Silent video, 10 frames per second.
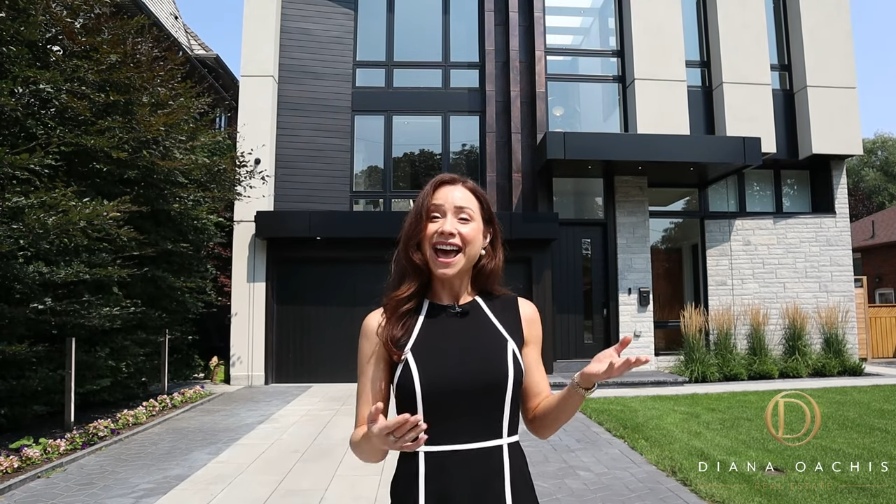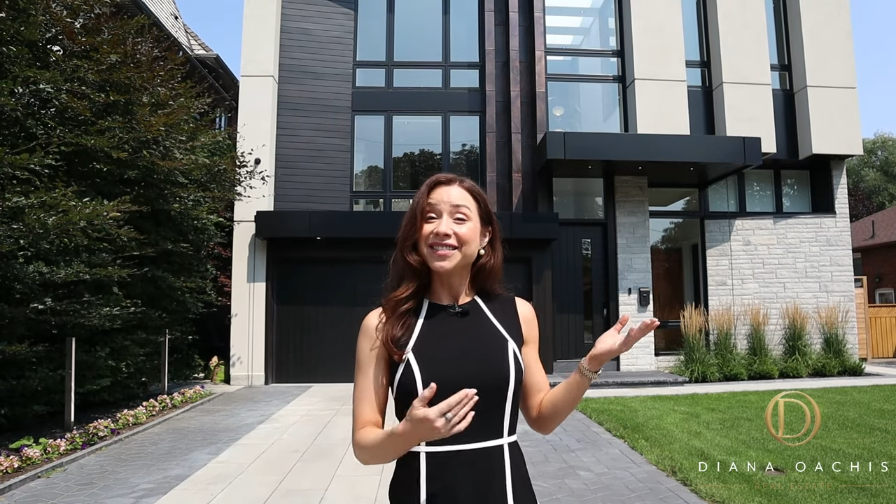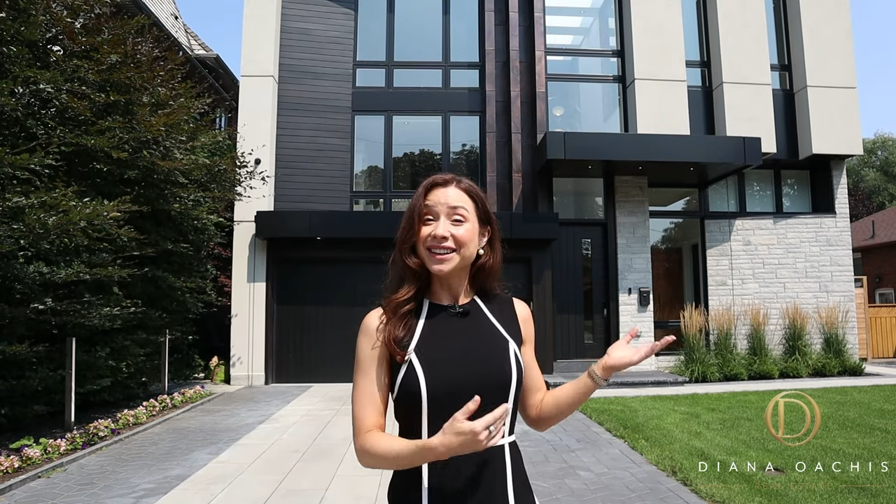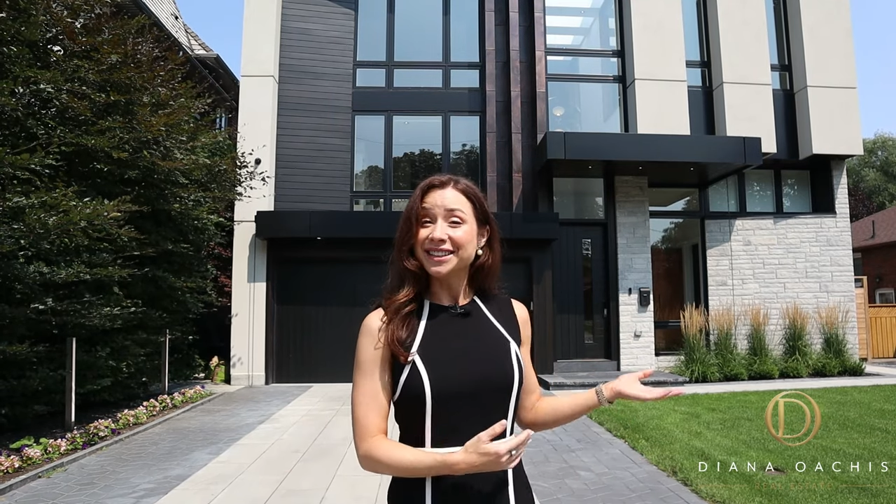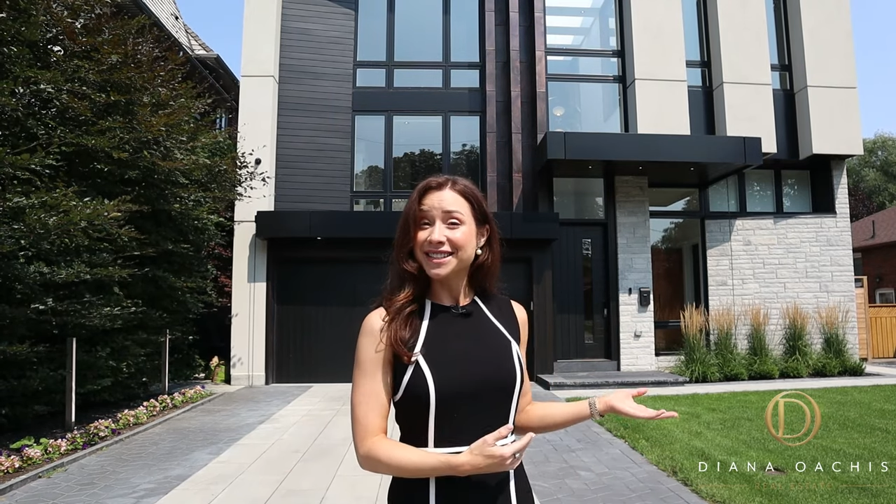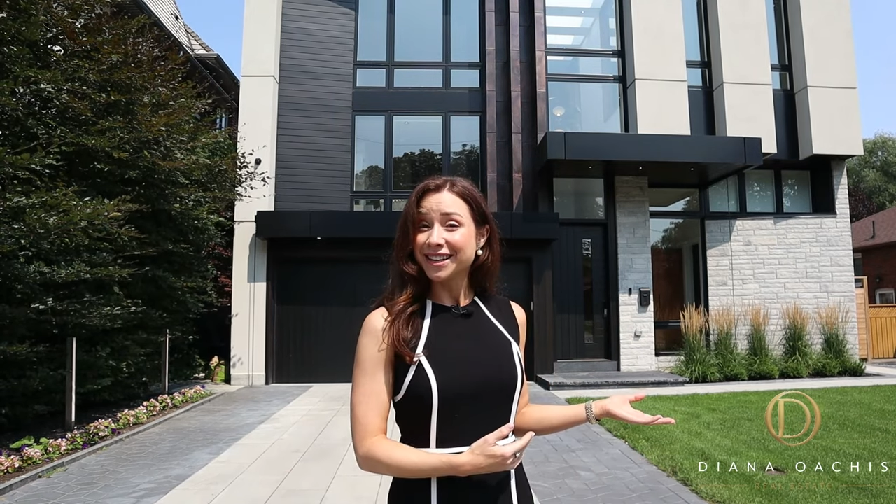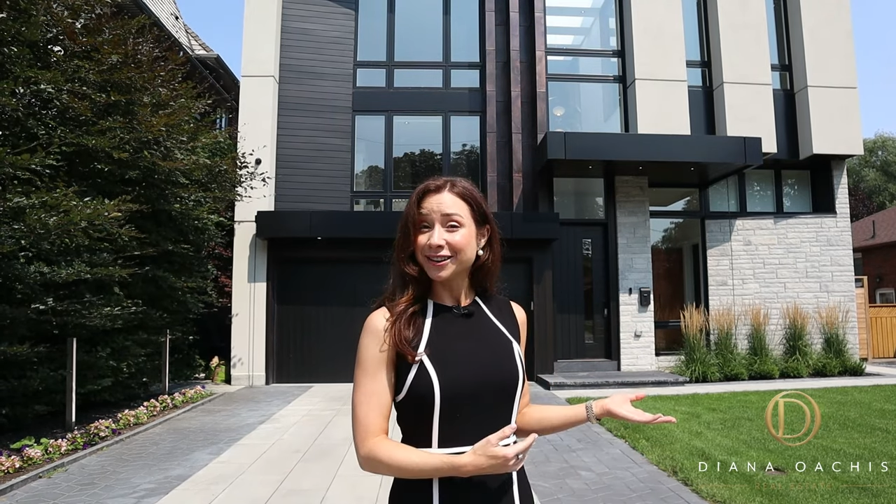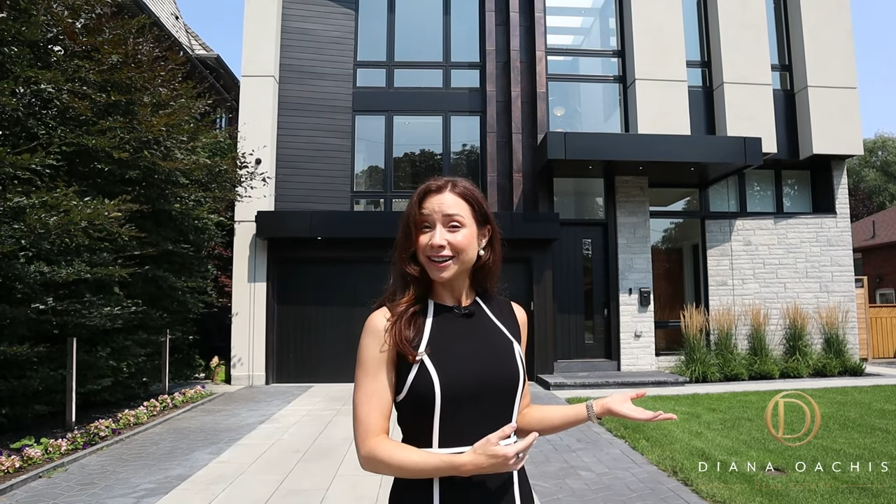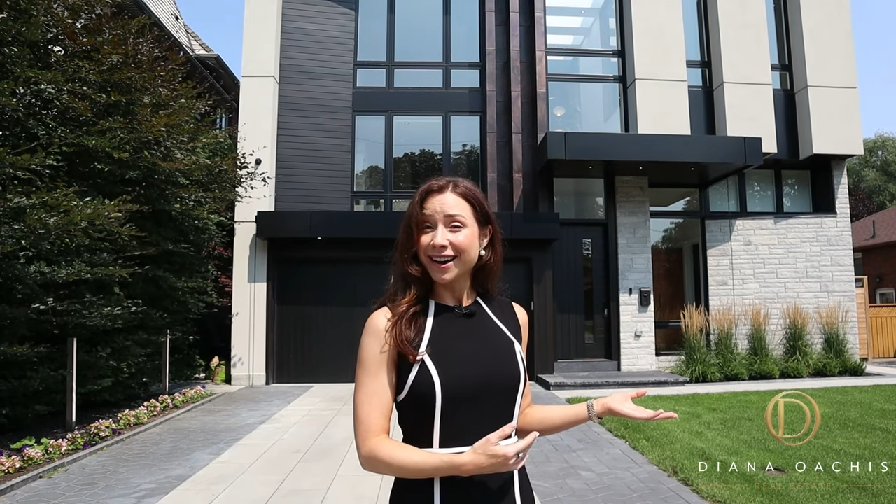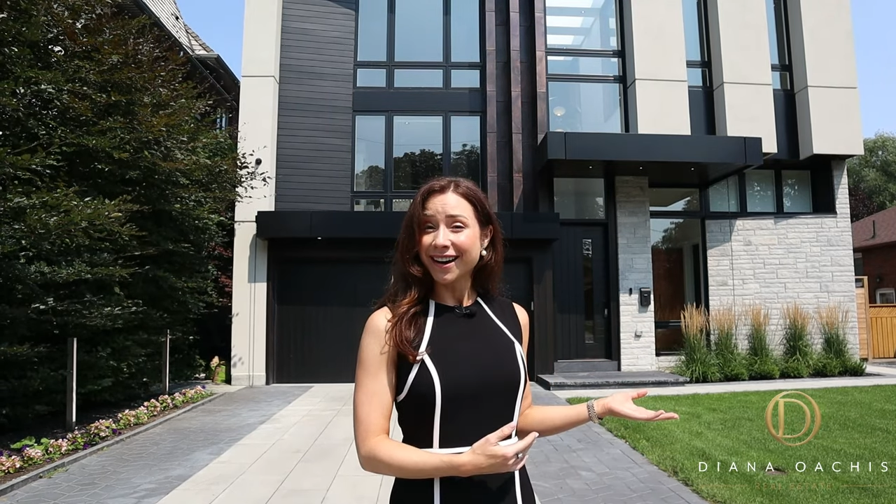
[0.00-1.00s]
And the
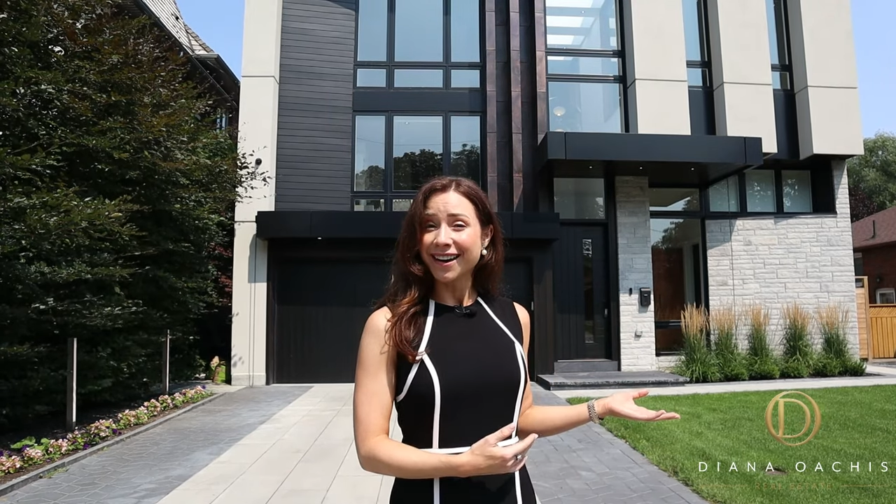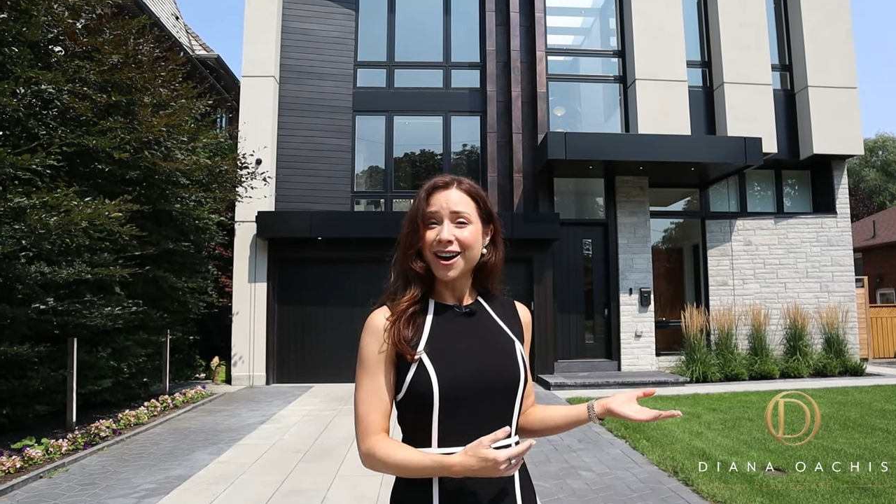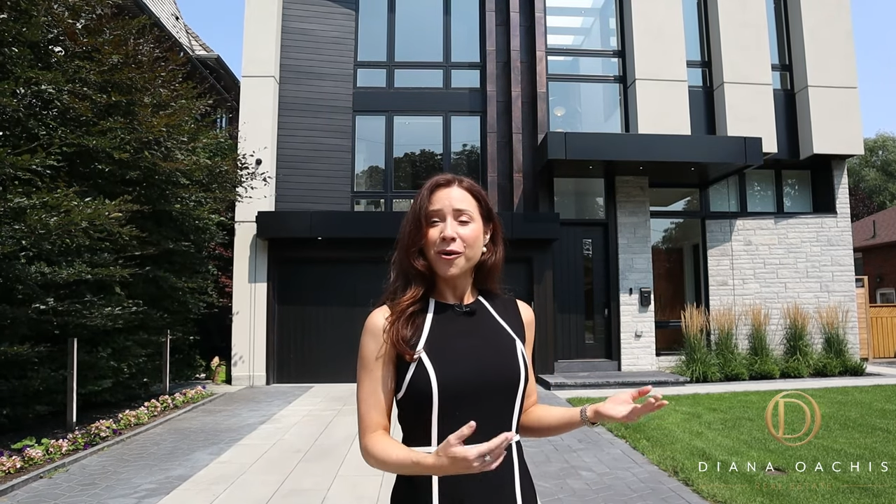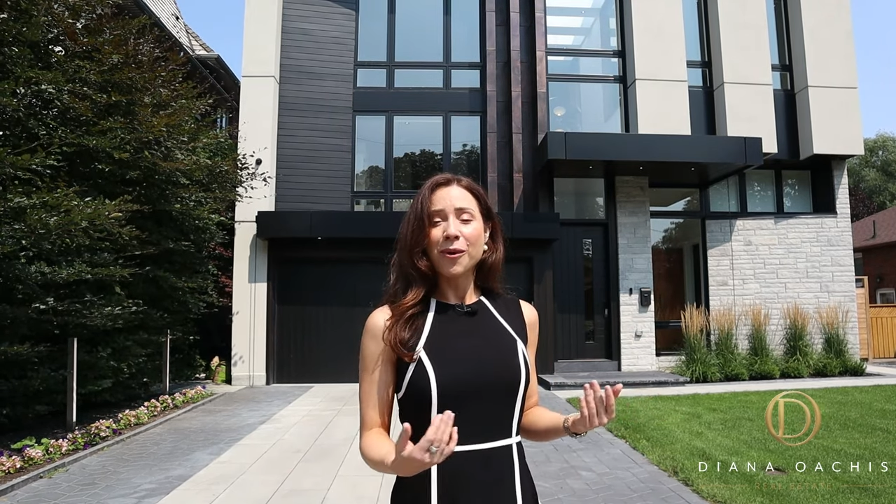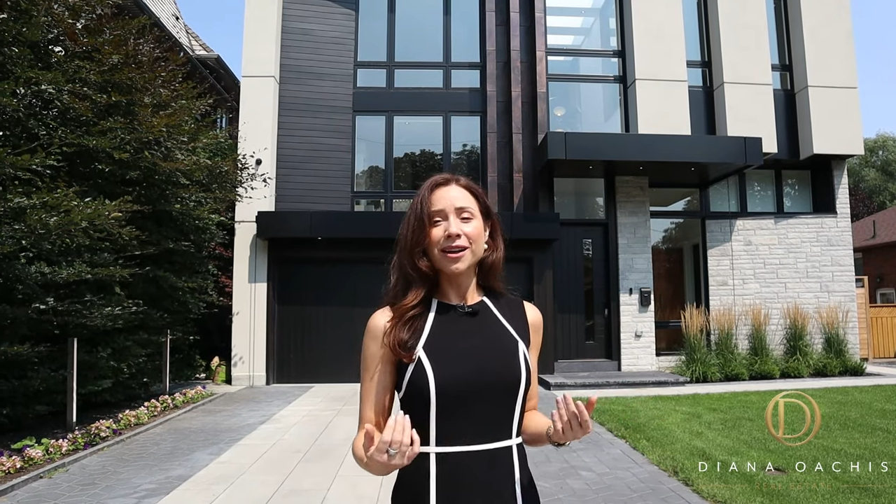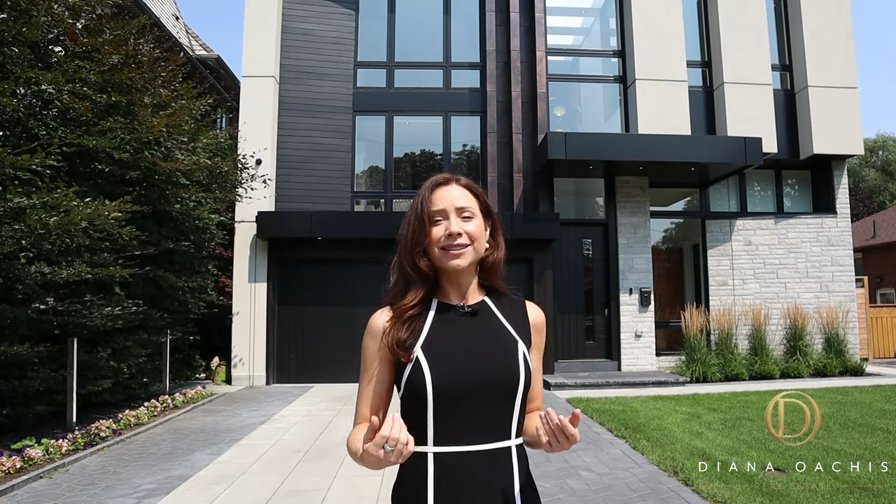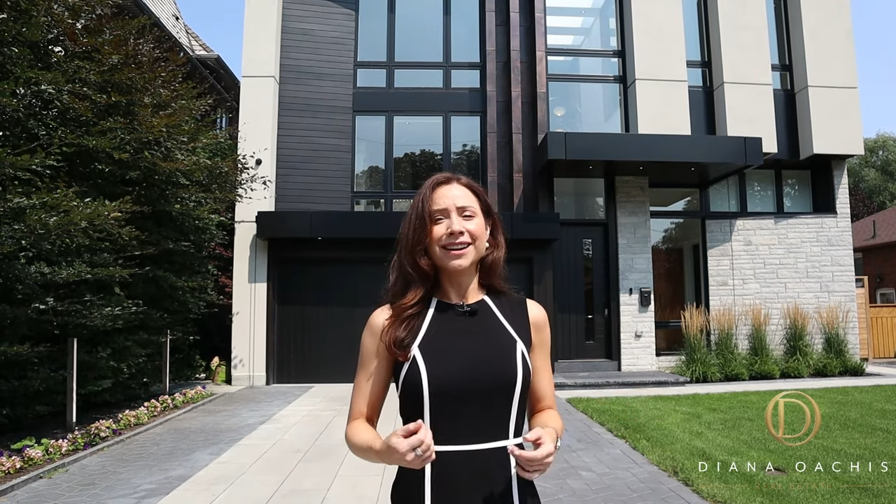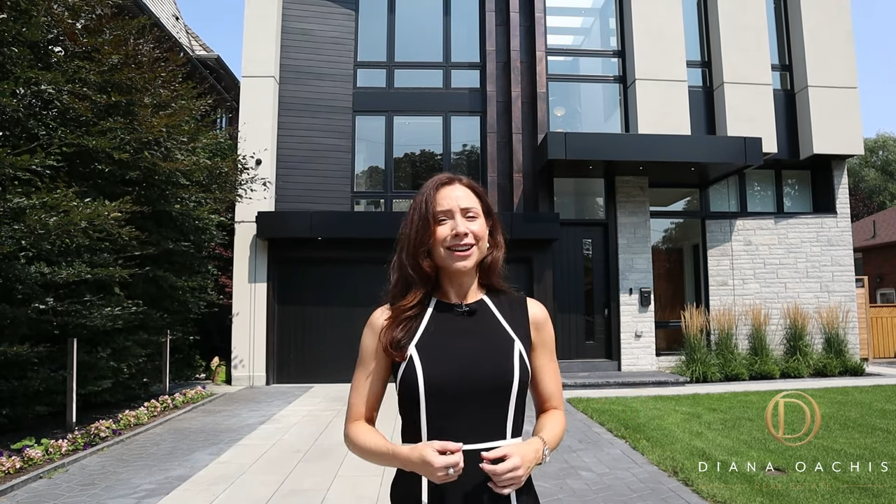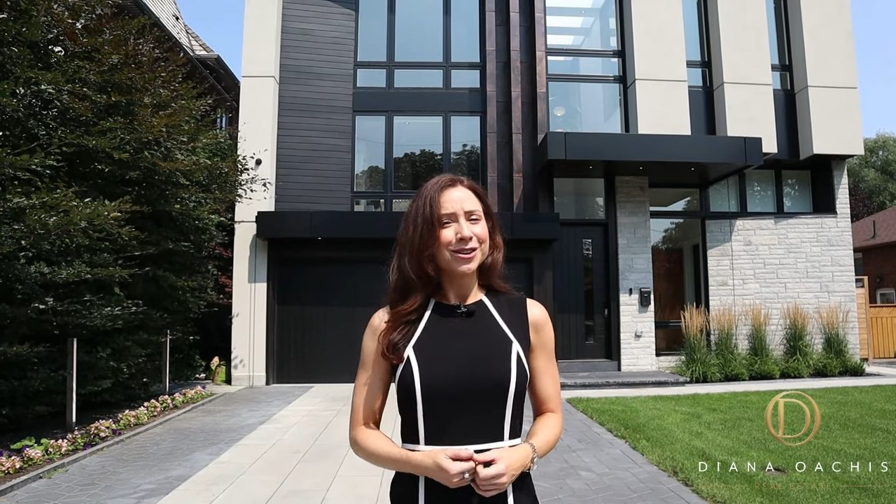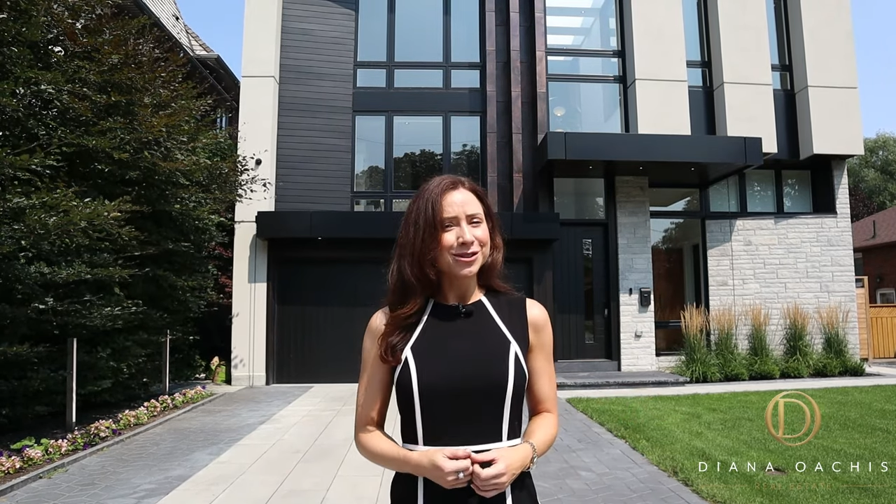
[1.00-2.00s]
interior? Well,